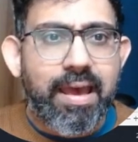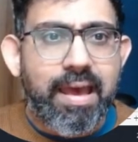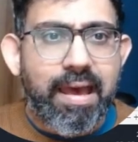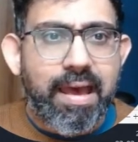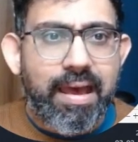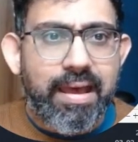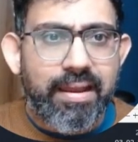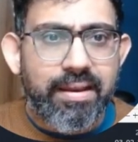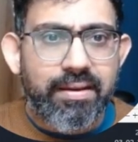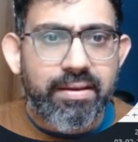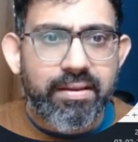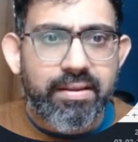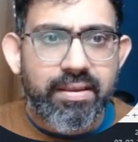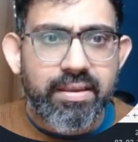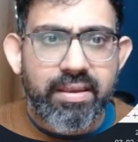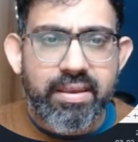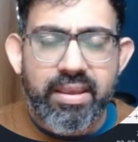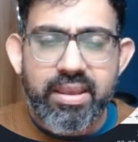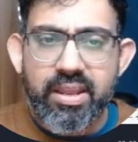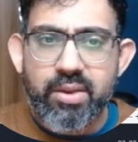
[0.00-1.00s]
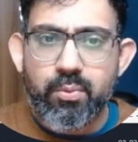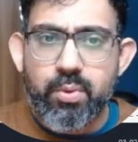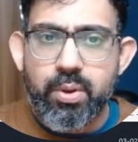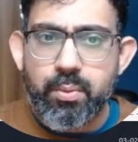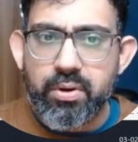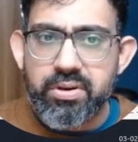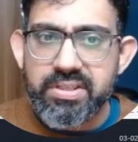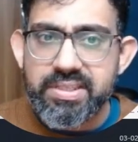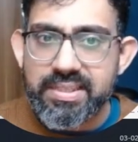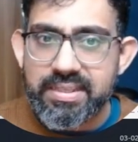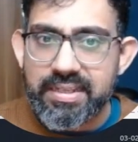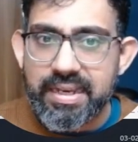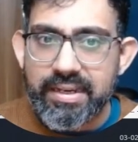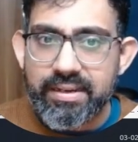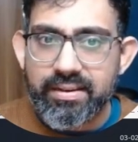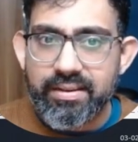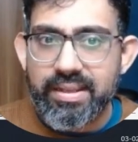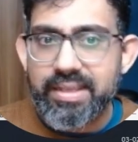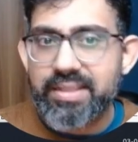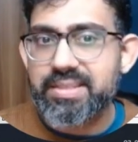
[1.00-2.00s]
And here we want to
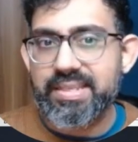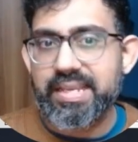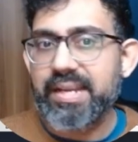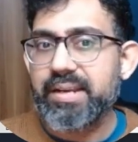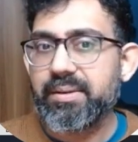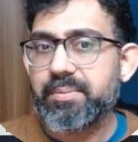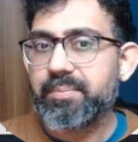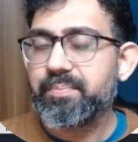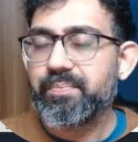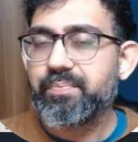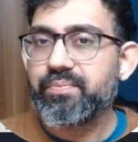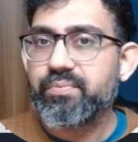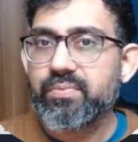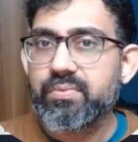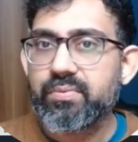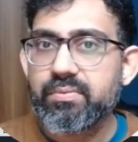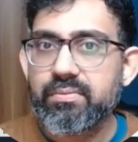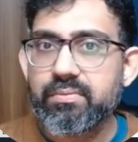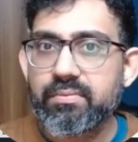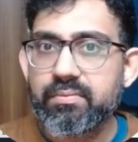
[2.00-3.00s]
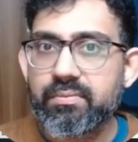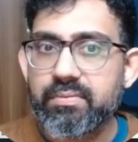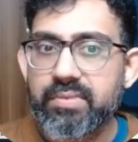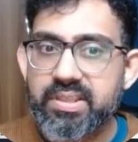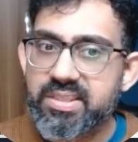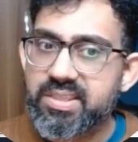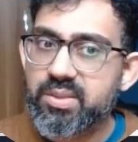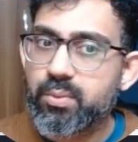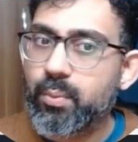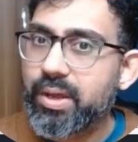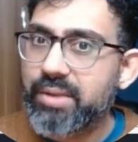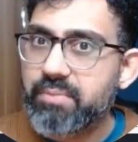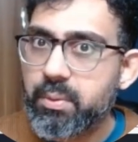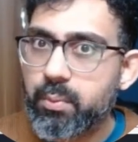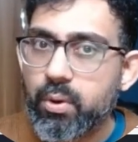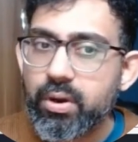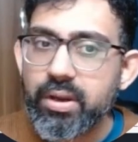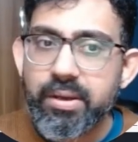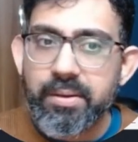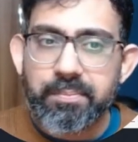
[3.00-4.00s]
select inside. This is the one we
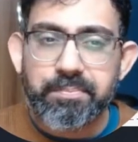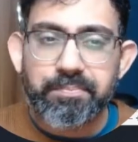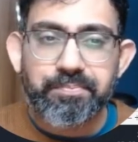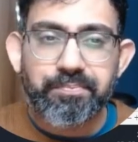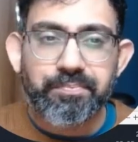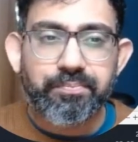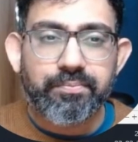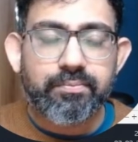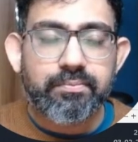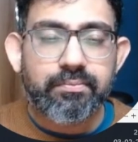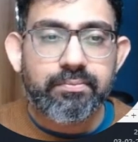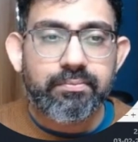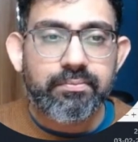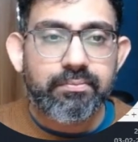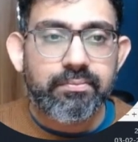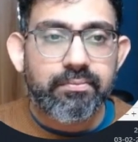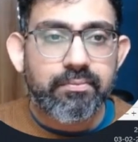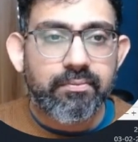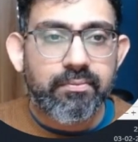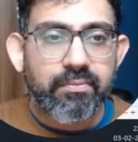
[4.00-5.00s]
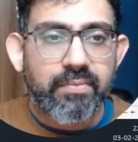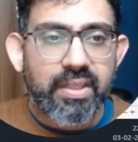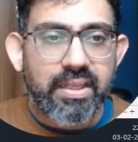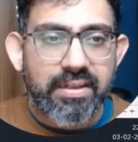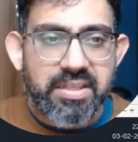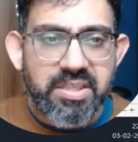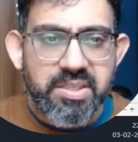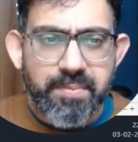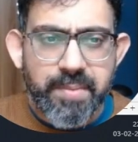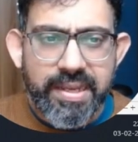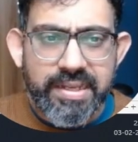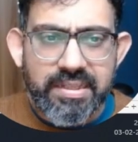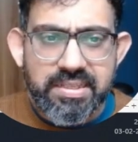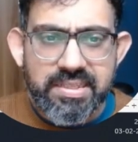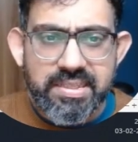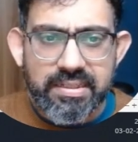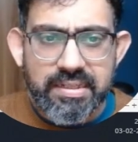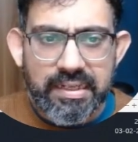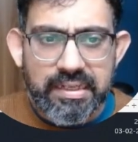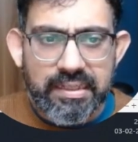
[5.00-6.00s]
want. Let's make
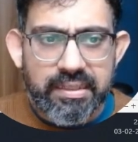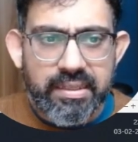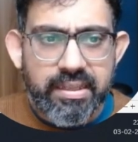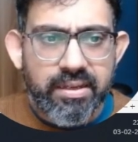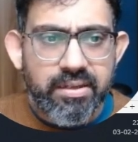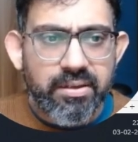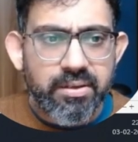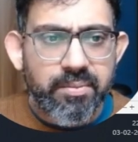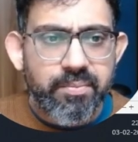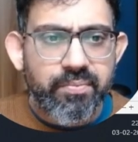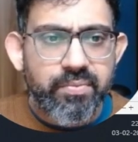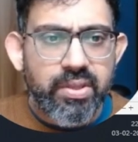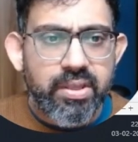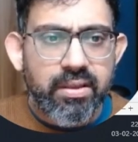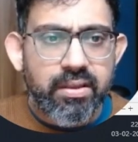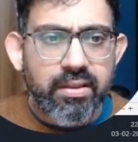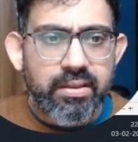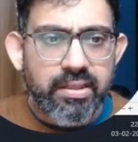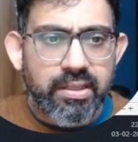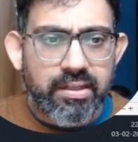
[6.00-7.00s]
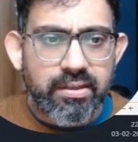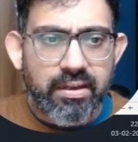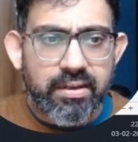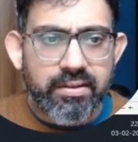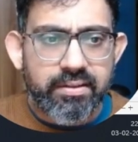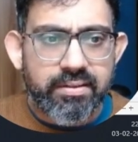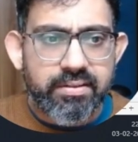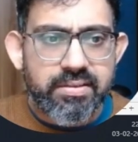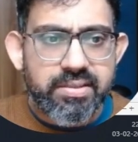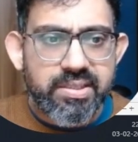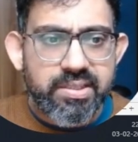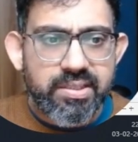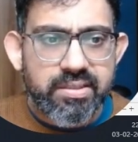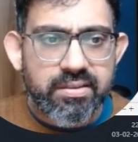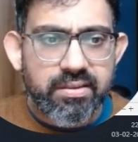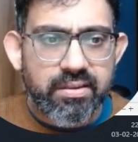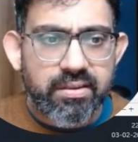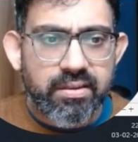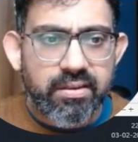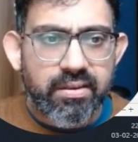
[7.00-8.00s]
this a little thicker. The color is
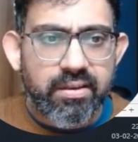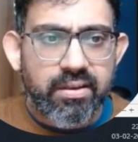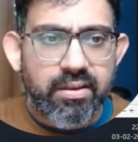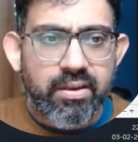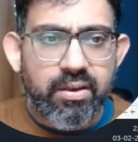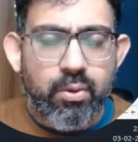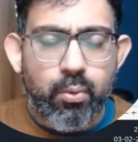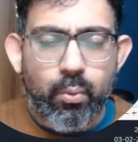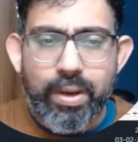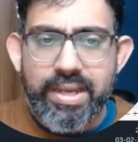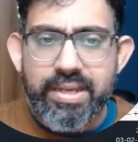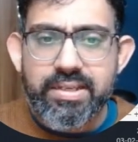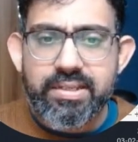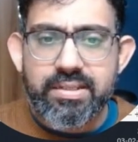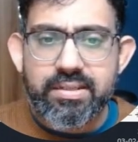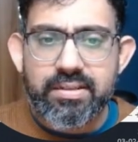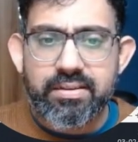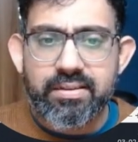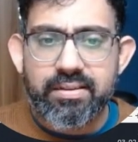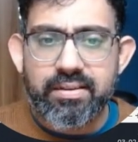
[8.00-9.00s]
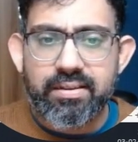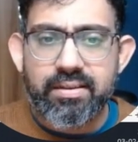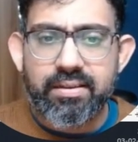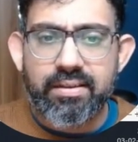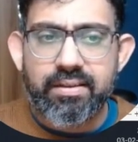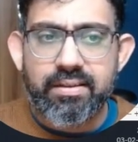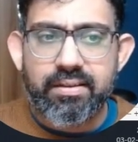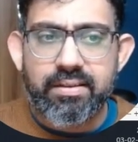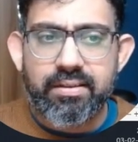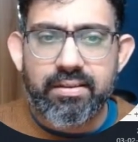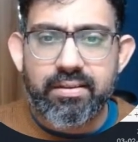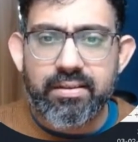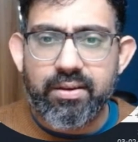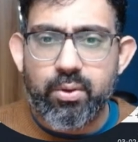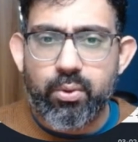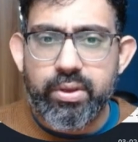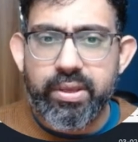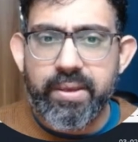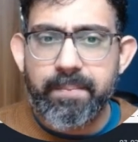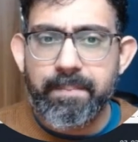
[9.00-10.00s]
white.
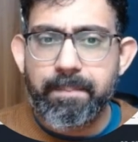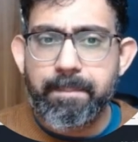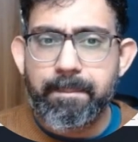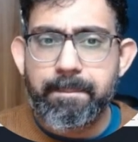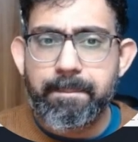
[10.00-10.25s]
Okay.